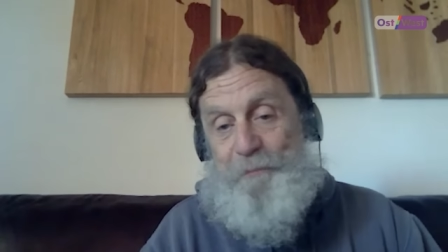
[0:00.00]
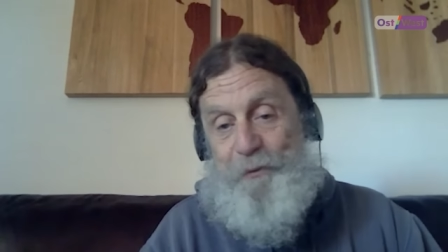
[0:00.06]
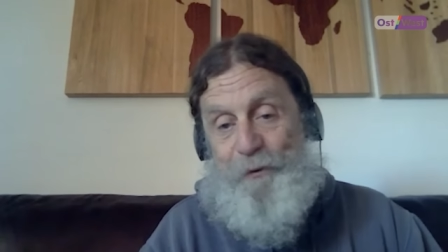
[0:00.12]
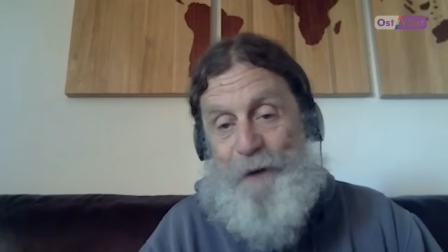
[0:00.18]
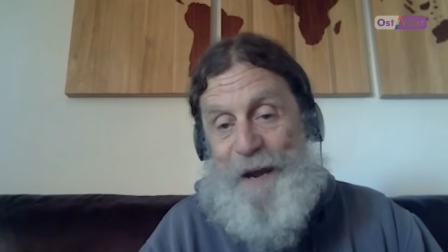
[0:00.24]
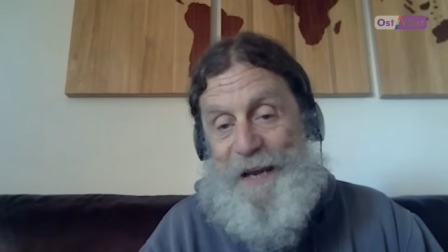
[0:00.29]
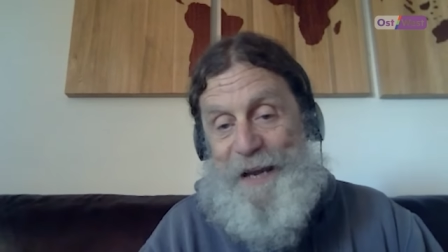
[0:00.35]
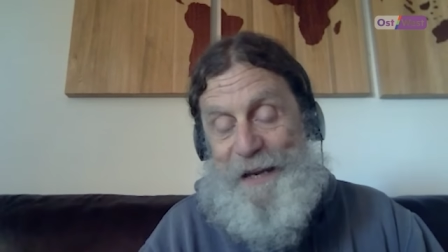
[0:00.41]

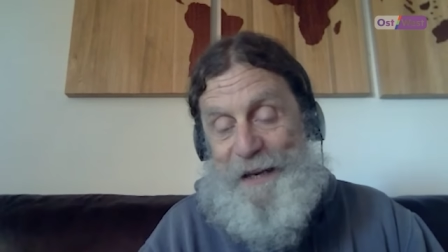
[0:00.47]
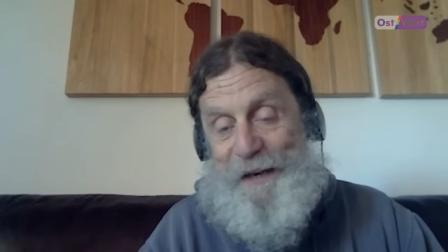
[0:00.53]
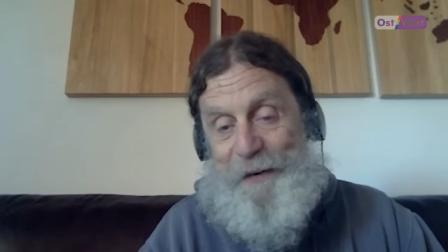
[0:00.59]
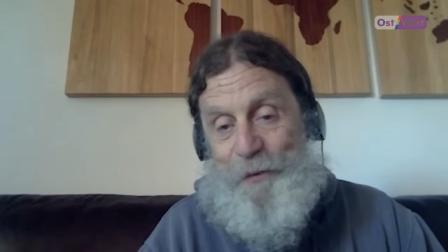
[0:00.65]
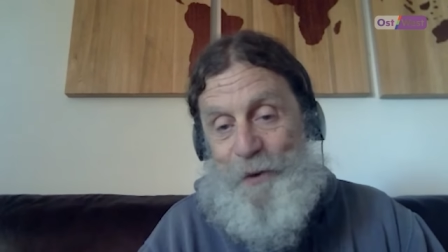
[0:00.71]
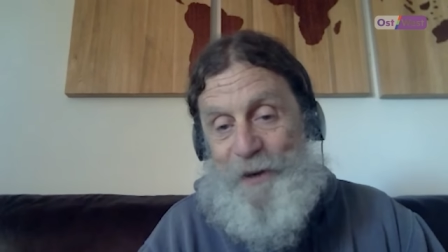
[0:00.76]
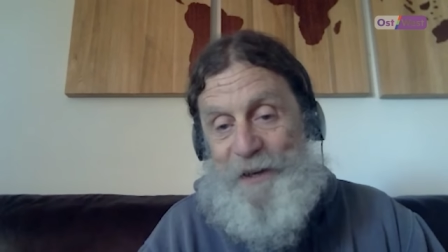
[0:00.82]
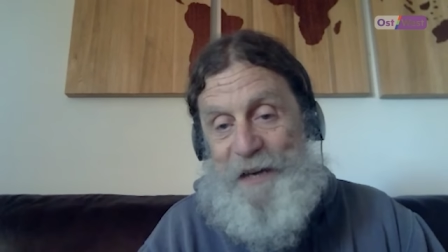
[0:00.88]
brain
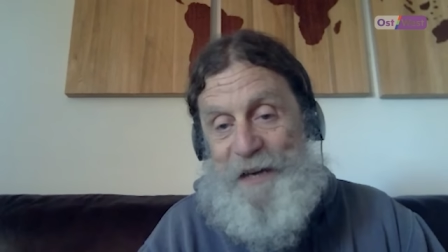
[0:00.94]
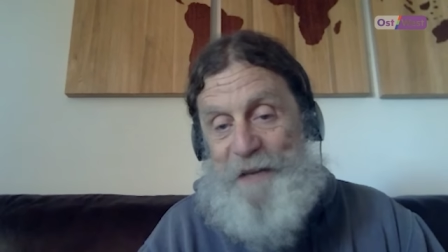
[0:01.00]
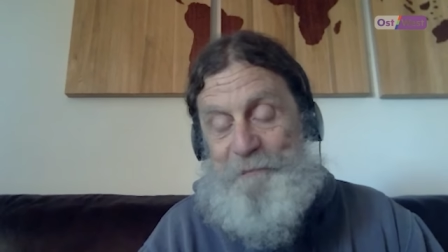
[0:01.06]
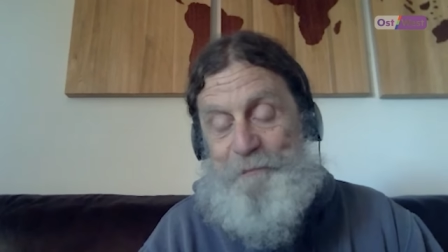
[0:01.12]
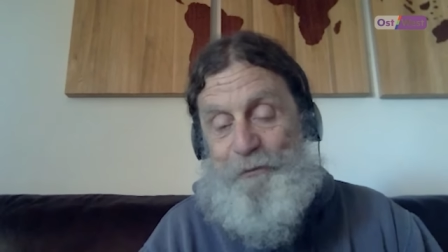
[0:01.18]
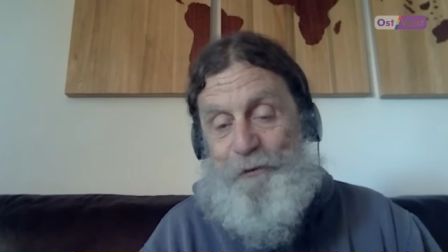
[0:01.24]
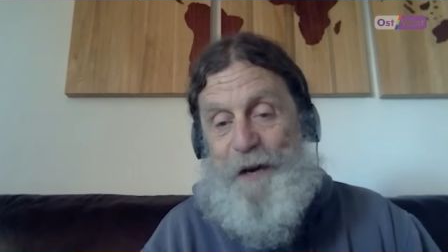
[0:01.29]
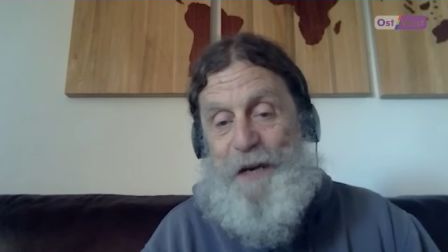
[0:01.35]
and what kind
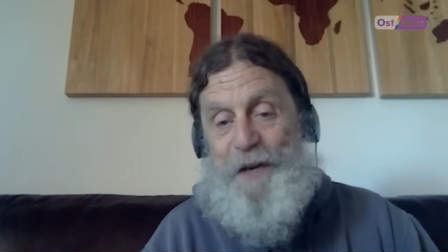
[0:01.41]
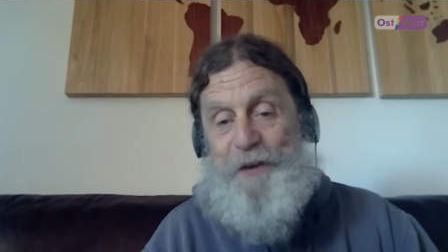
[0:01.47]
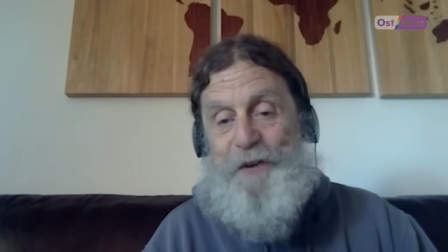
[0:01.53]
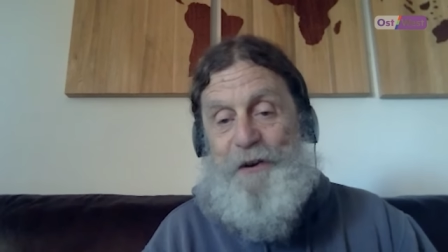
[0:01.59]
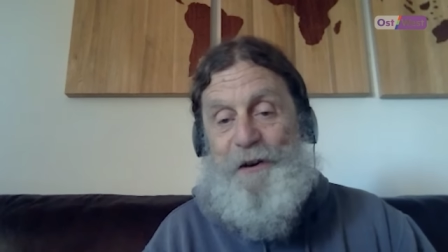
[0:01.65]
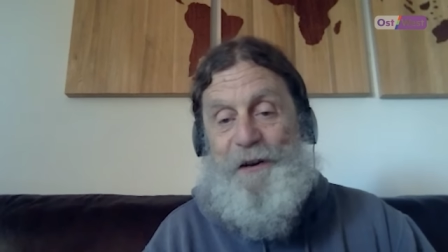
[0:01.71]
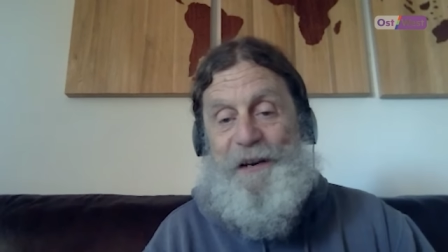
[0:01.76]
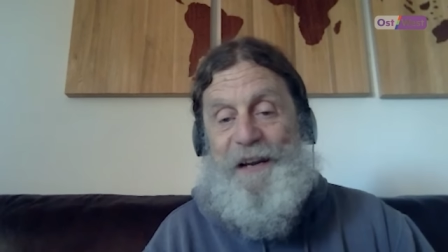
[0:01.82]
of brain
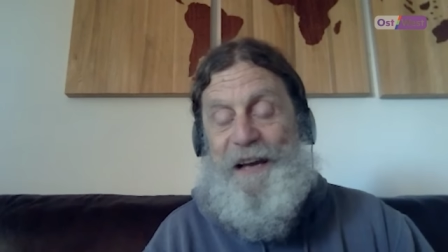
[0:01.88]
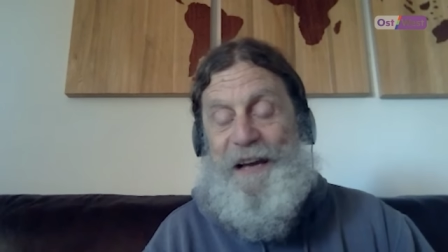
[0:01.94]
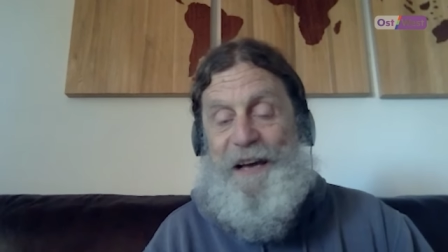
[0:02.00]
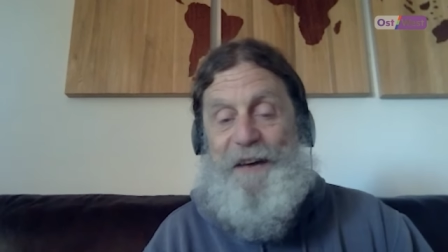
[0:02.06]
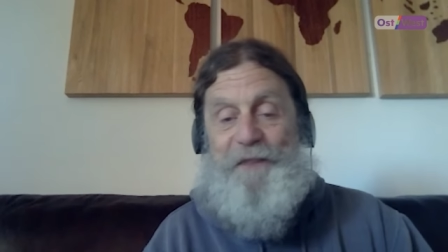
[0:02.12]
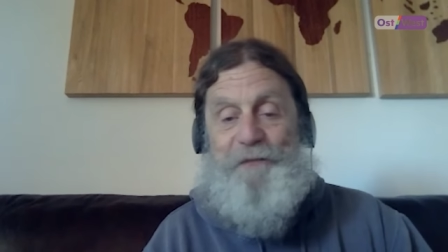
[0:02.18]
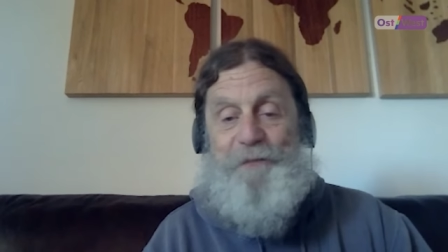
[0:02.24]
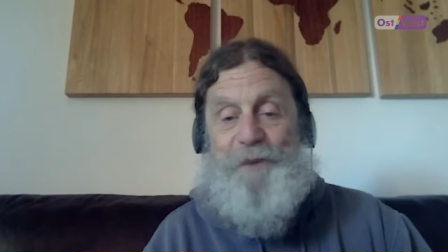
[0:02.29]
you're going to
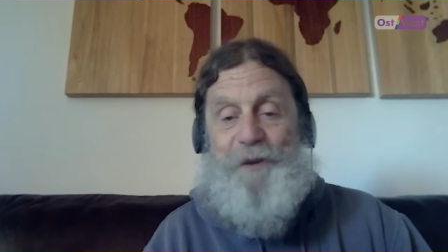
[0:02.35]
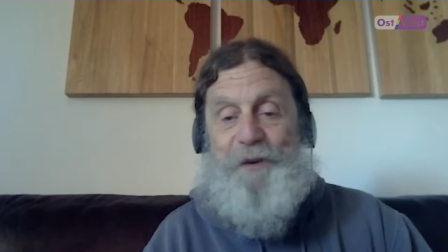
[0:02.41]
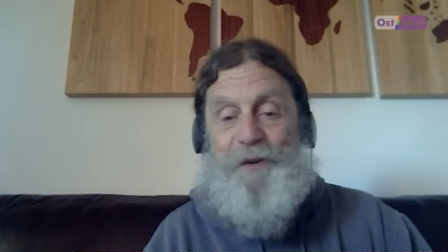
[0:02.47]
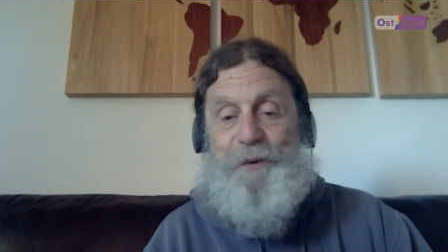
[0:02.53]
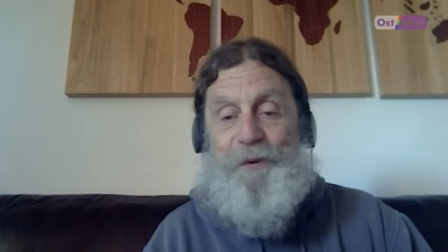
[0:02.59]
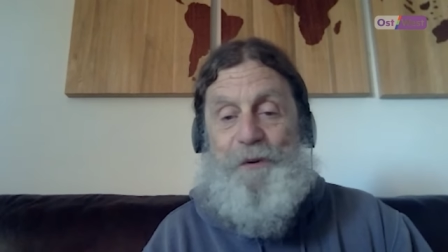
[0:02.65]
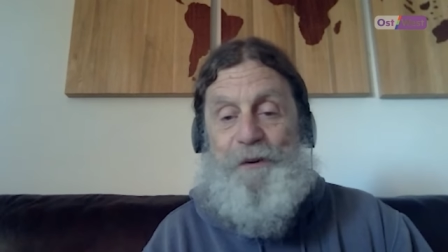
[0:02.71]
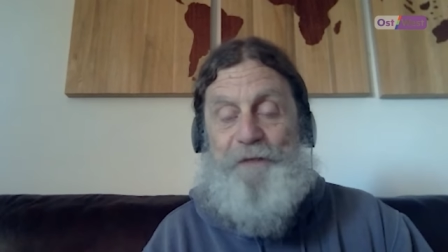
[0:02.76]
have when
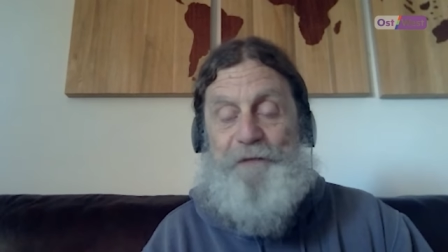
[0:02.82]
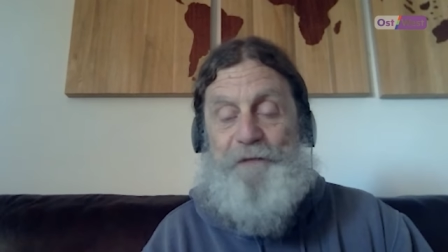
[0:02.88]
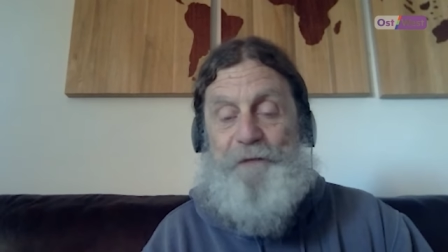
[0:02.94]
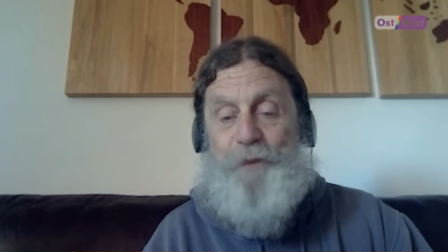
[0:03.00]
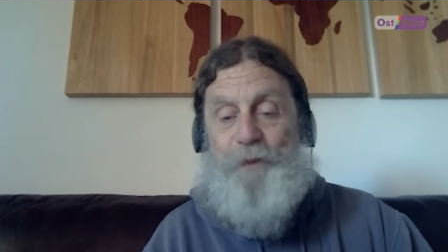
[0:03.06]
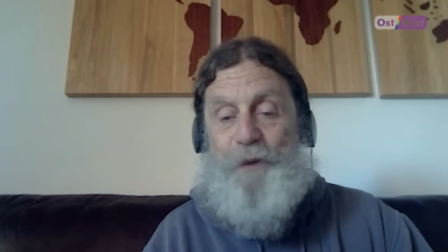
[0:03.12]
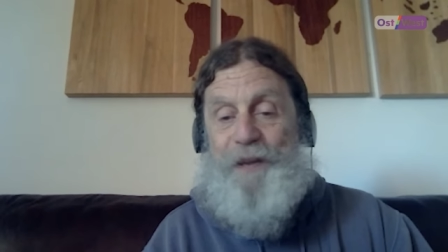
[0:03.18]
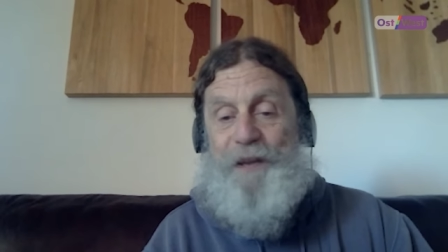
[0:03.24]
you were a
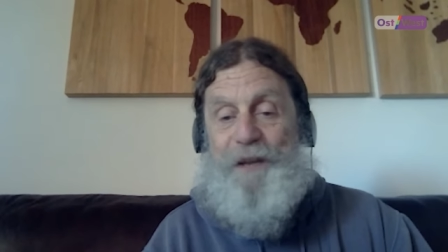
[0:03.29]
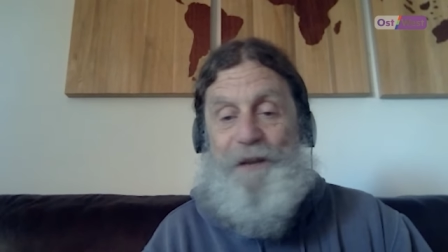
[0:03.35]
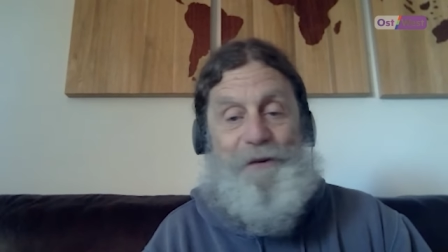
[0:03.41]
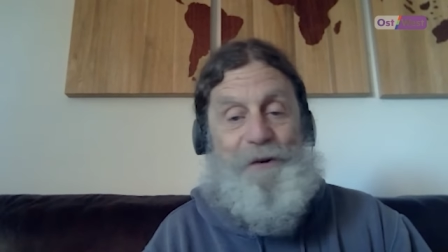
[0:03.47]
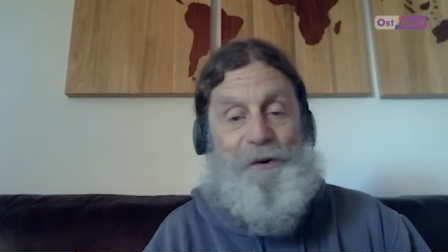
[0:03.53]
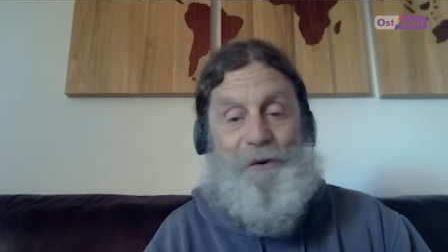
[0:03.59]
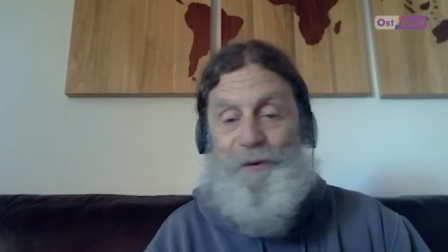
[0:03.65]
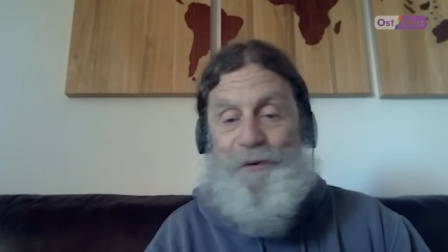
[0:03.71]
40
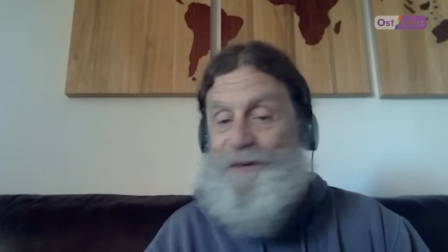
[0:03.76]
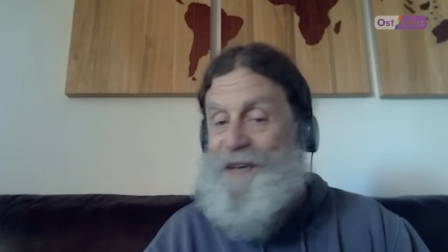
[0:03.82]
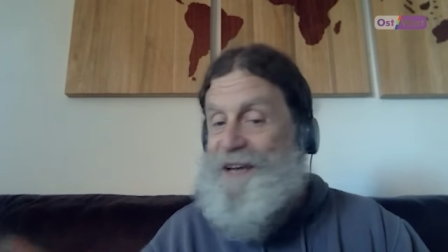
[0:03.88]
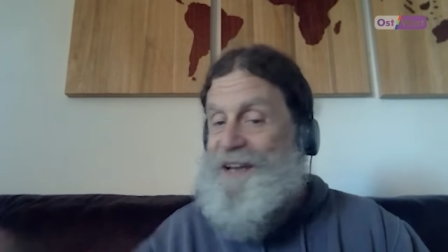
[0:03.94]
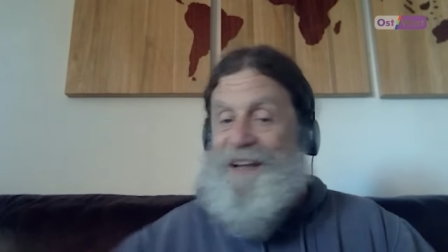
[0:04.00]
year old